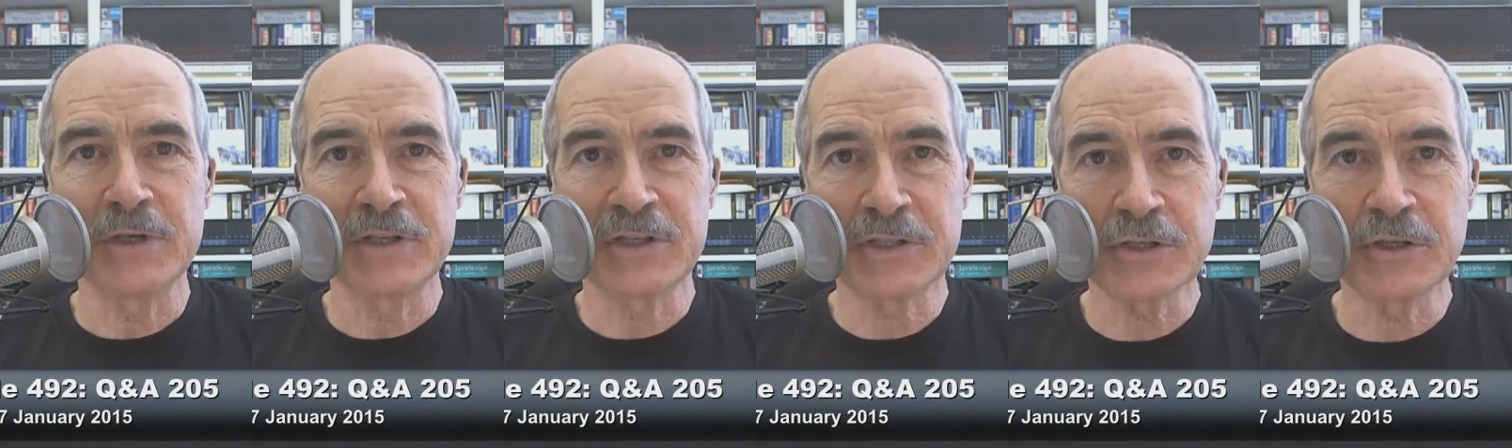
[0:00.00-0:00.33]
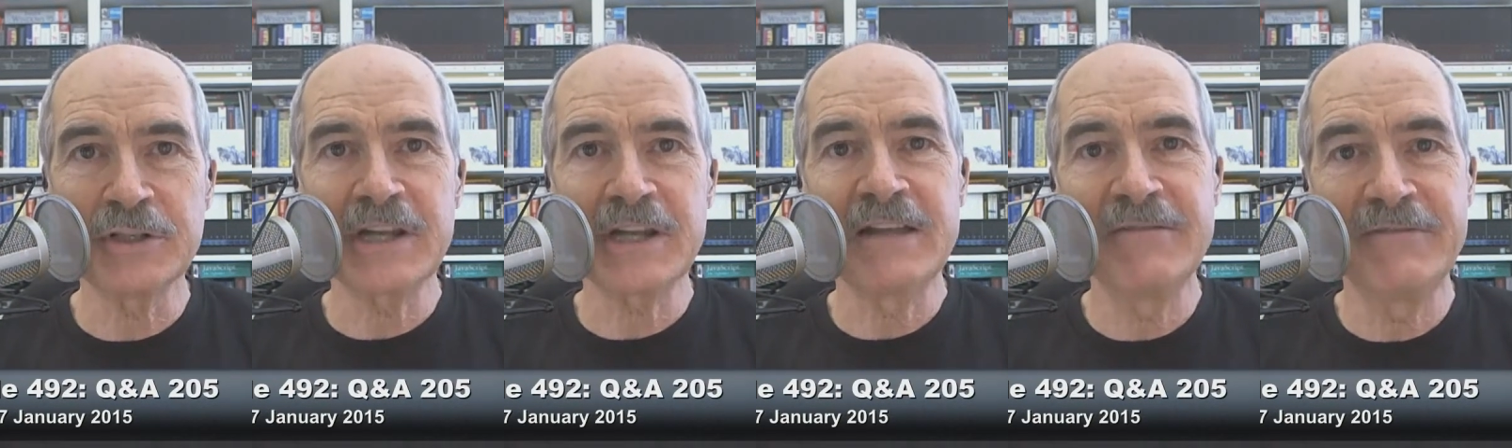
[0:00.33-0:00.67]

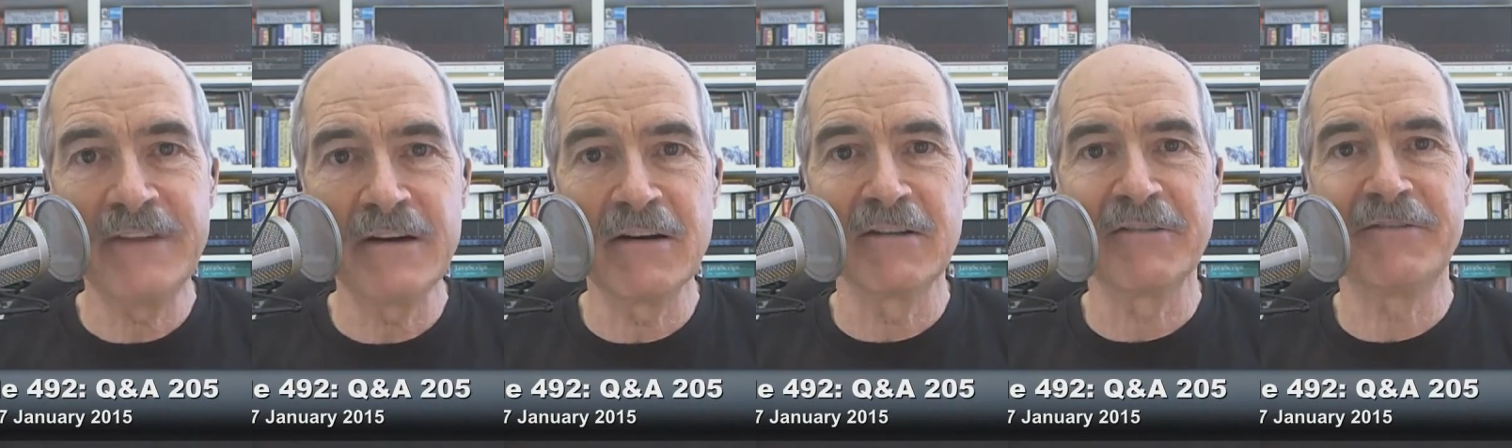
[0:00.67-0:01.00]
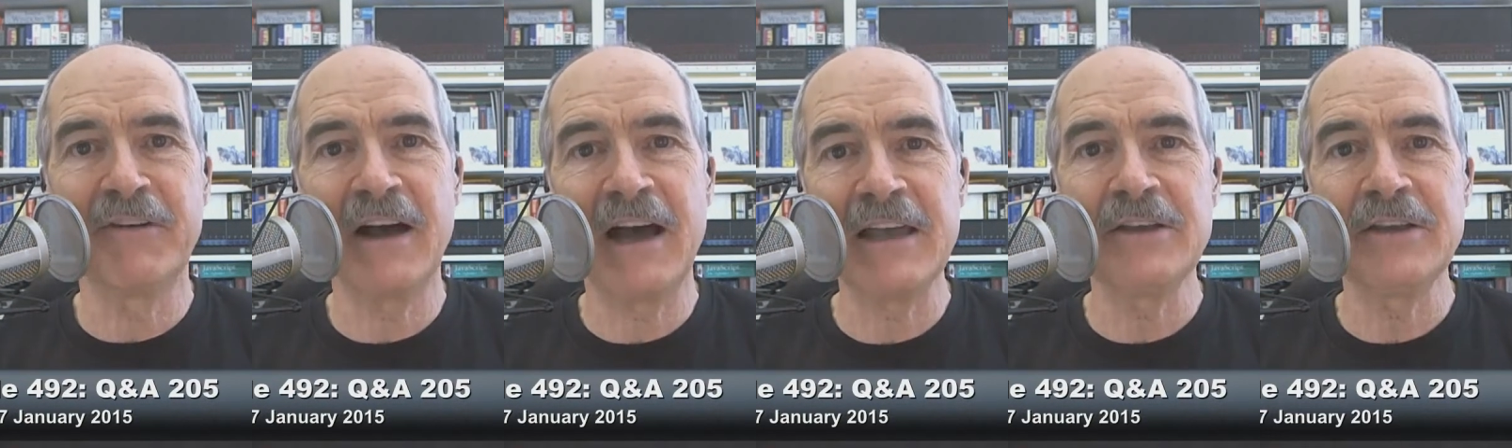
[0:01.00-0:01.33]
assert and
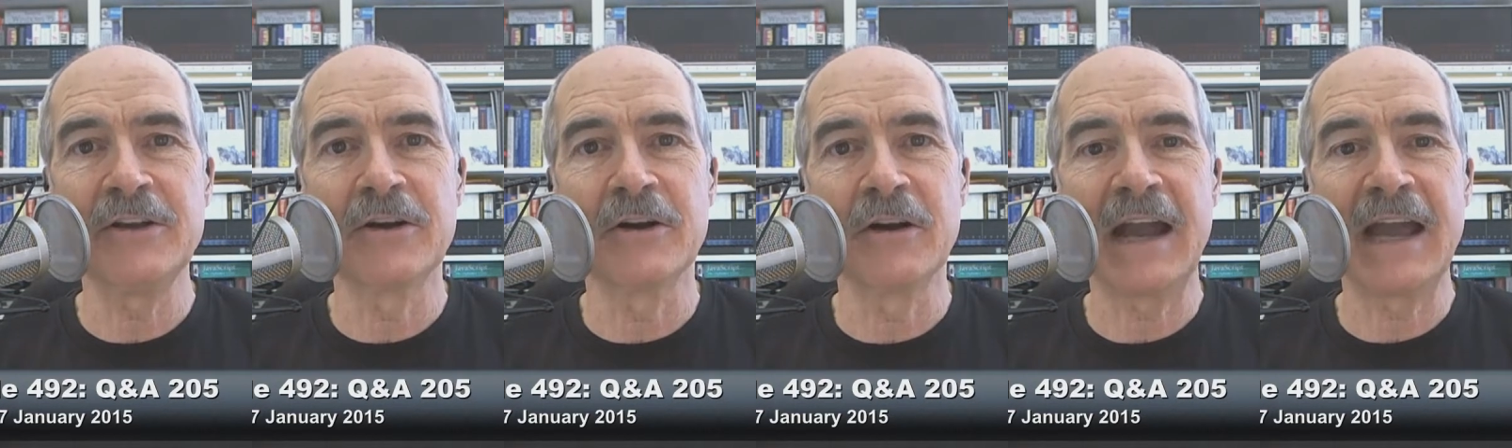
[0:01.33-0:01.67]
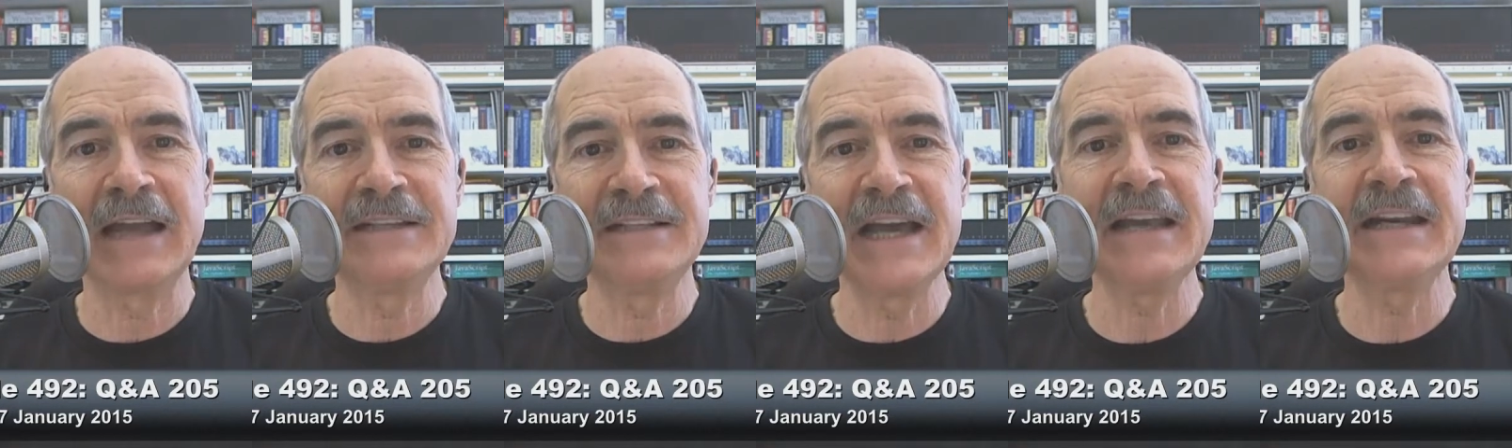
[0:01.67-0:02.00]
verify your
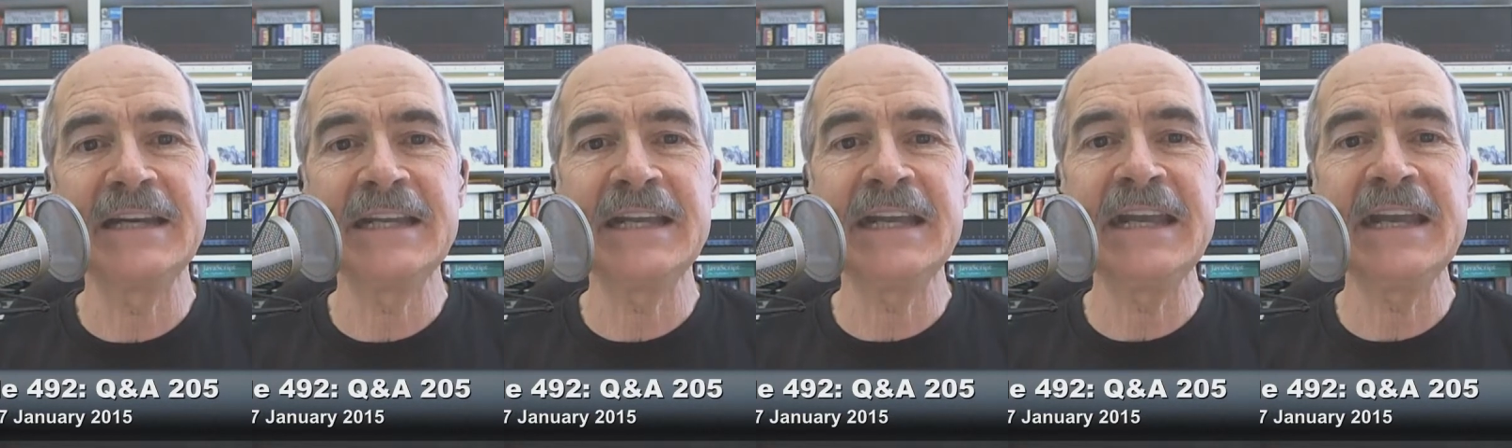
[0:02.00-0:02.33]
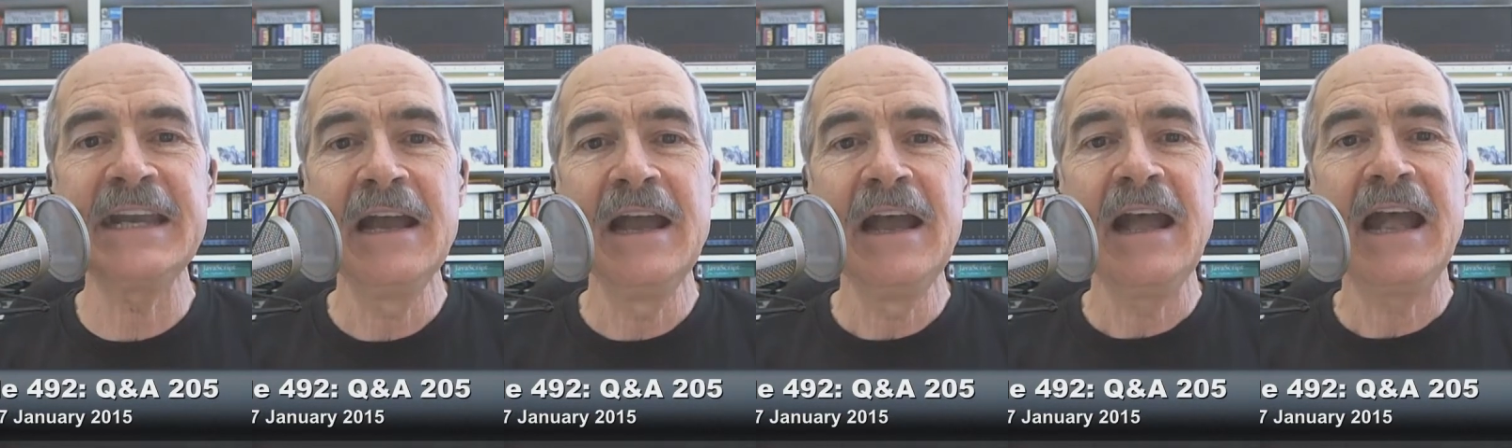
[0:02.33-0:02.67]

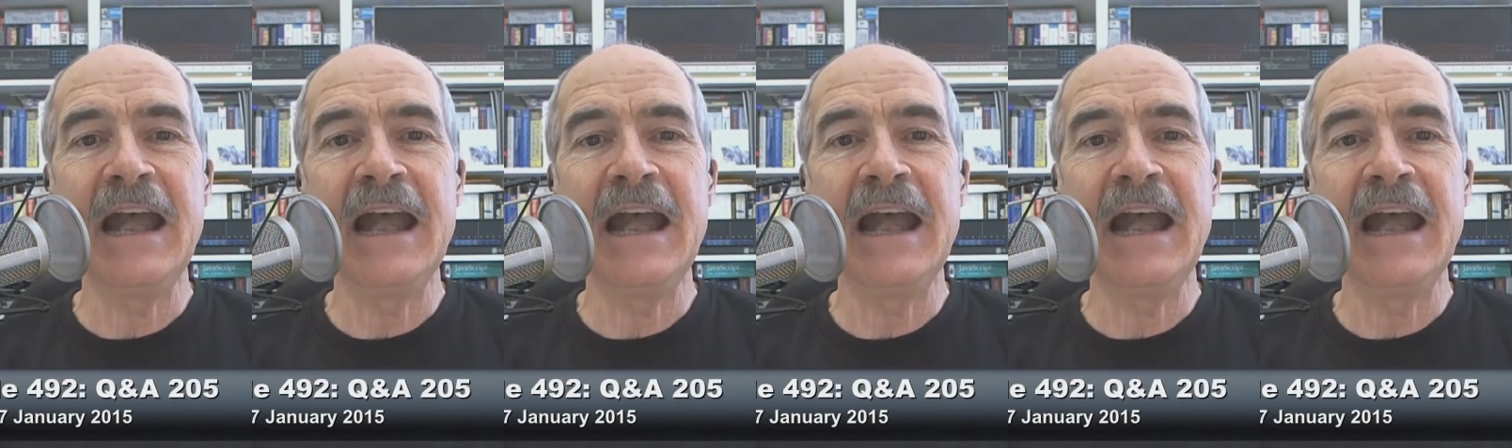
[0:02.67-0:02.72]
identity,